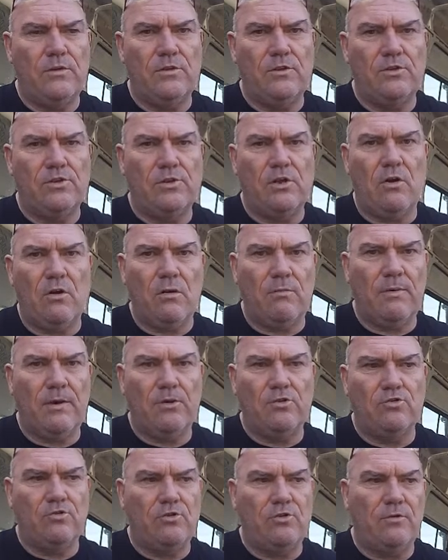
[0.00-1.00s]
starter
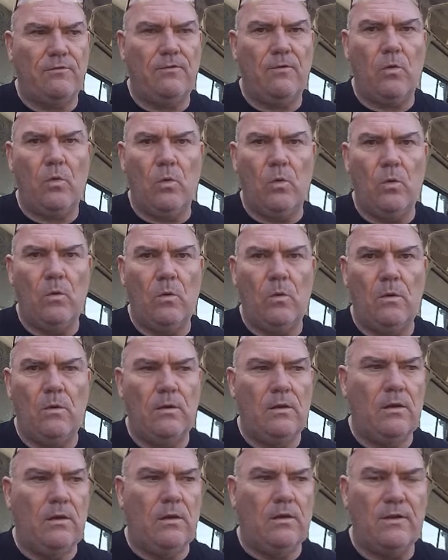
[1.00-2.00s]
battery is full,
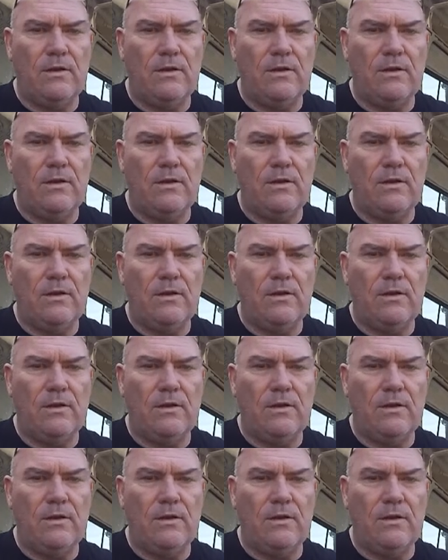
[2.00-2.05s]
it